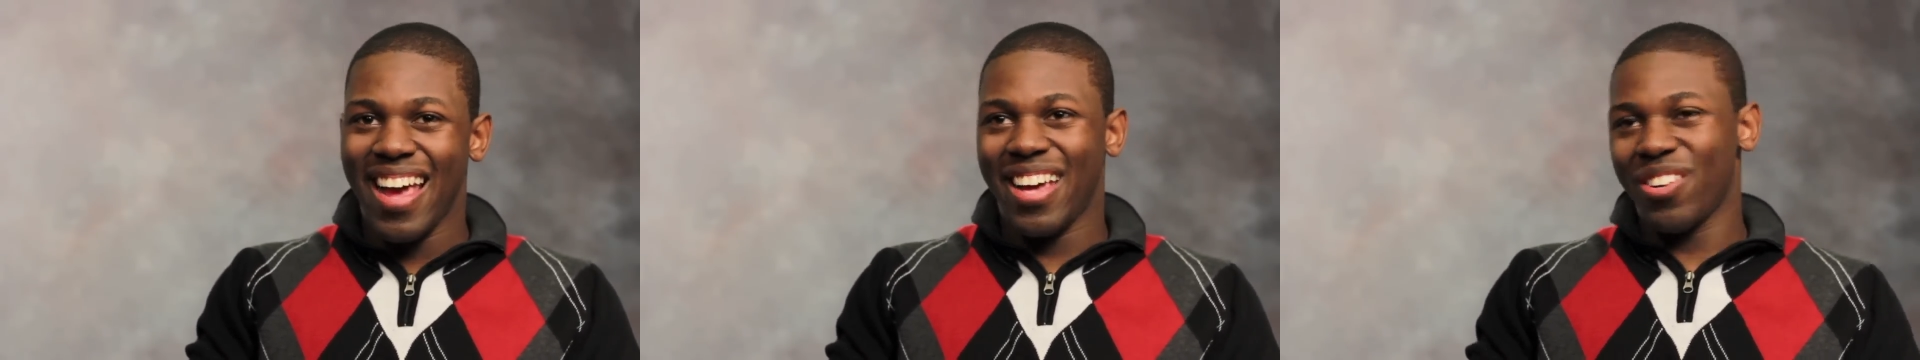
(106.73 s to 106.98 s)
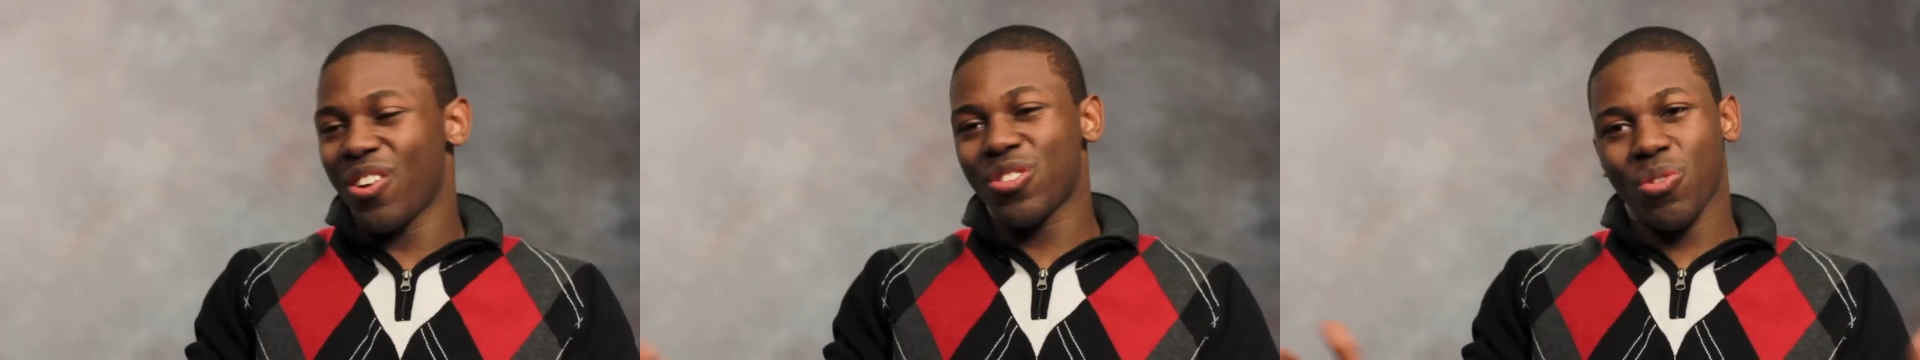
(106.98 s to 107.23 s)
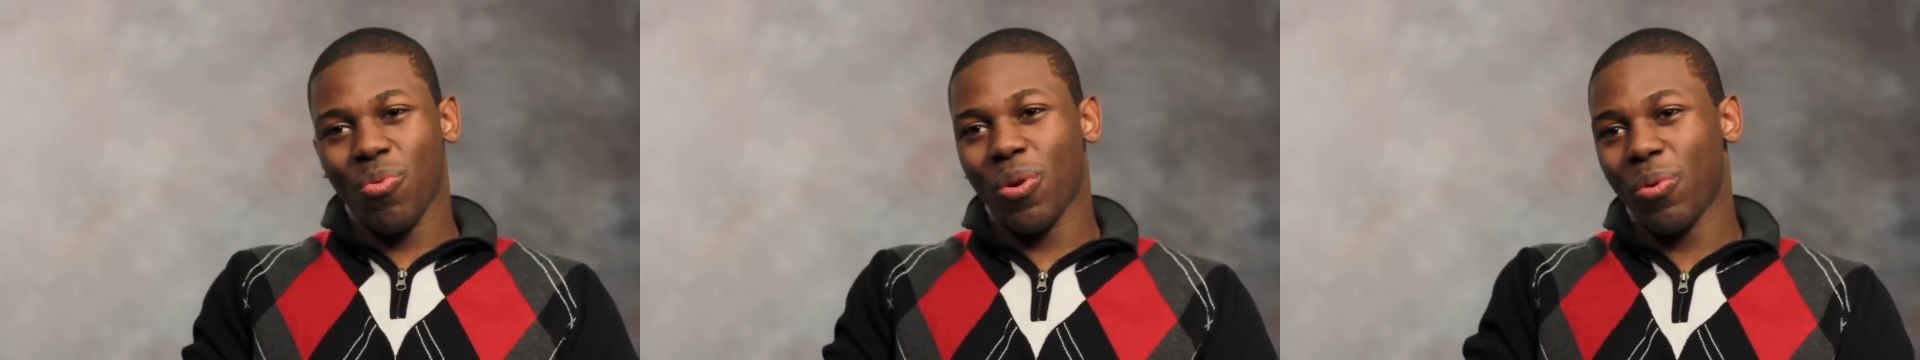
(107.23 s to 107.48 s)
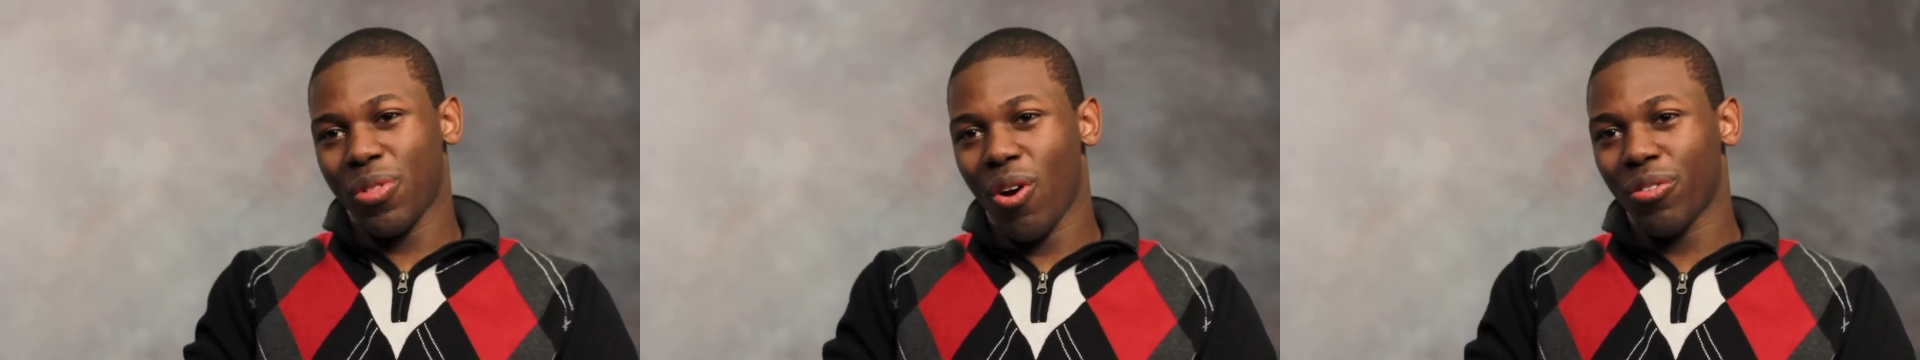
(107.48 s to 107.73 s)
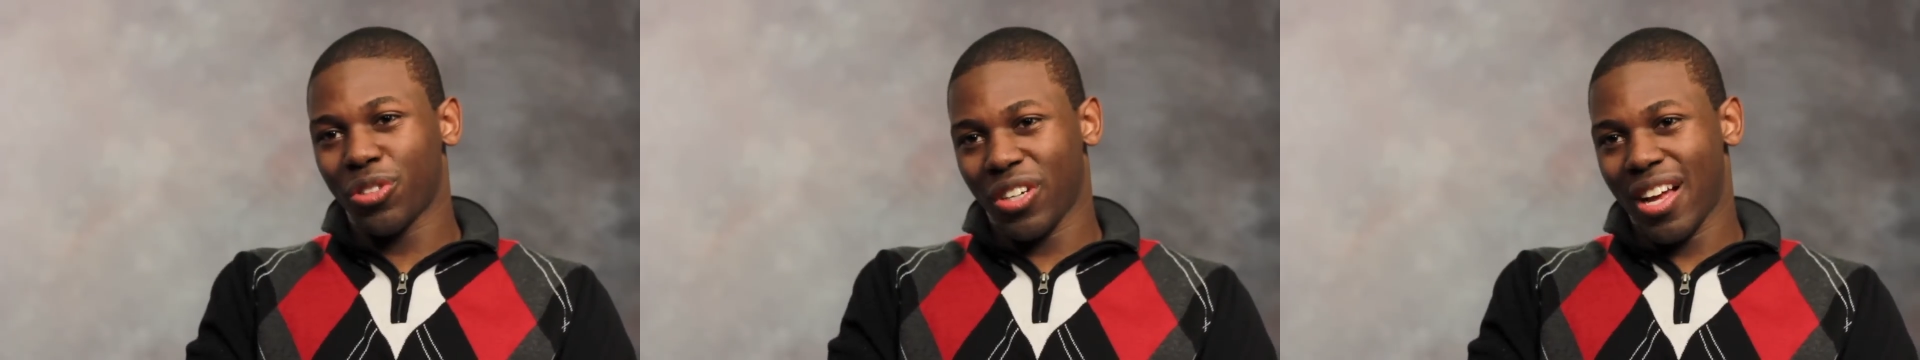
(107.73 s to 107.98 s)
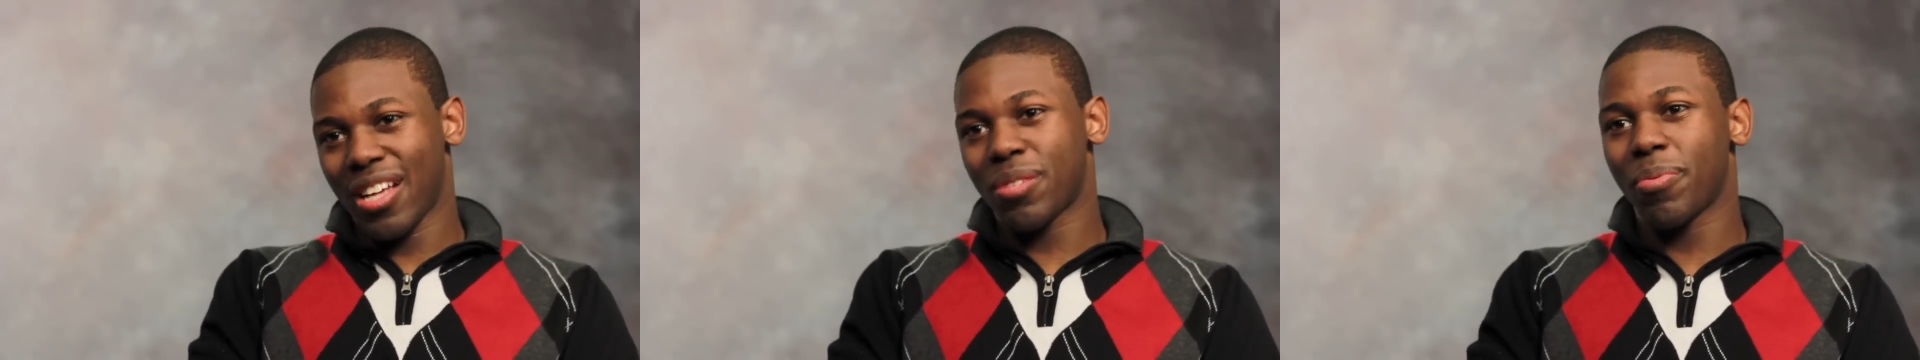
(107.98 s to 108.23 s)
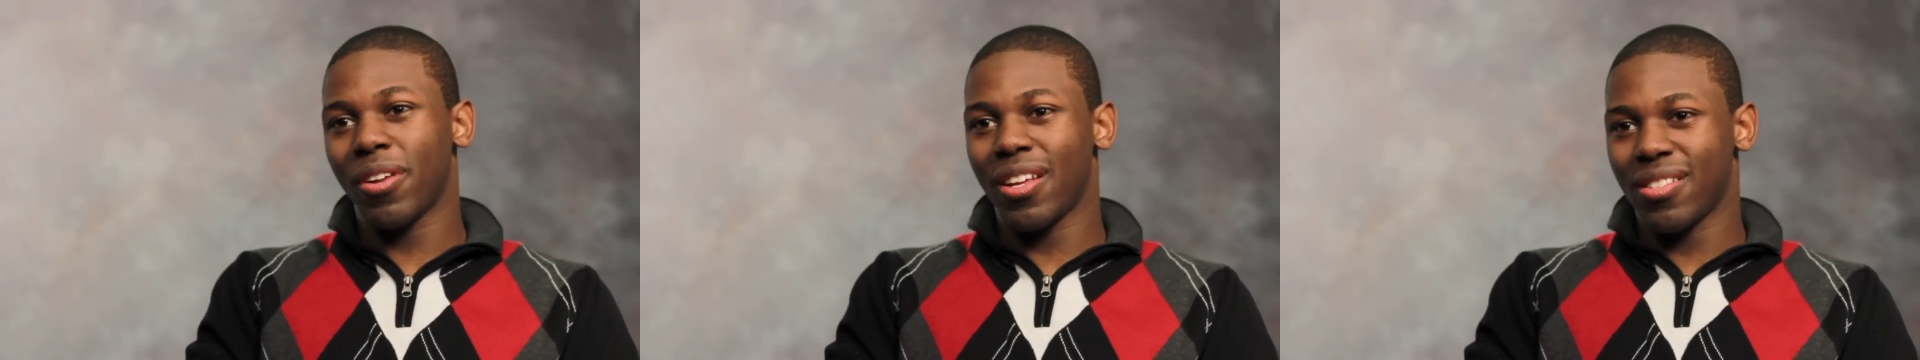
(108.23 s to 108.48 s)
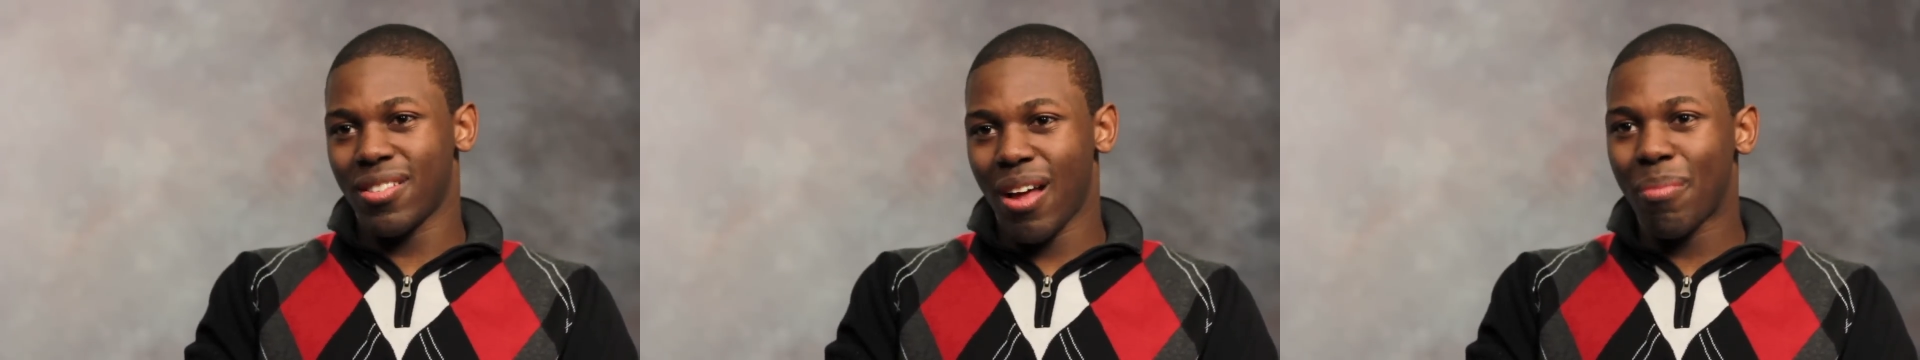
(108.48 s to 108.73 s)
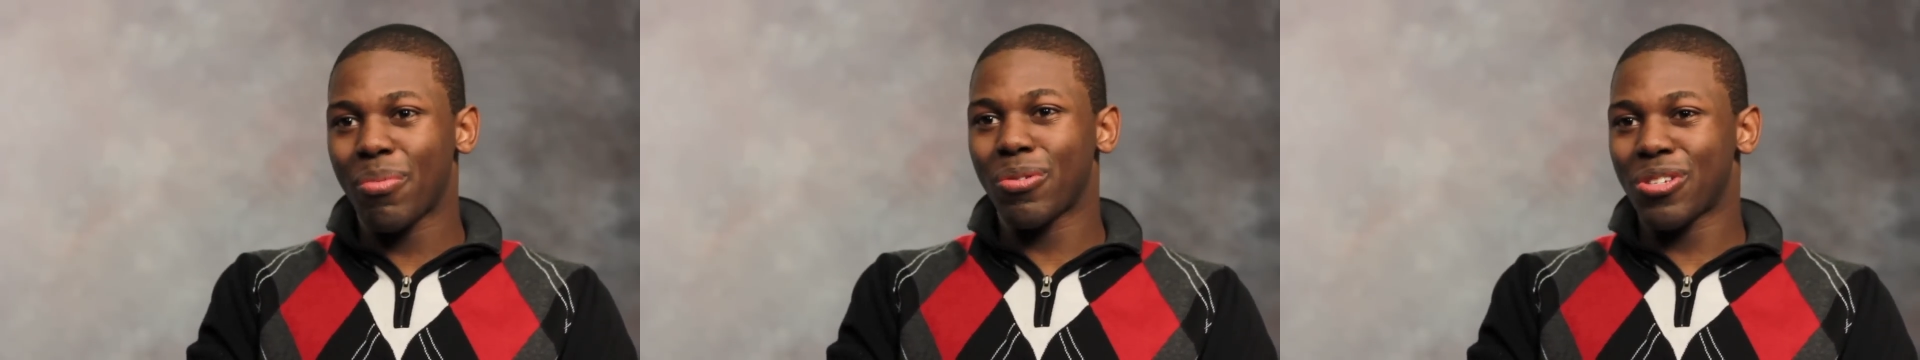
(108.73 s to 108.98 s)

and also work with Hofstra Gospel Ensemble.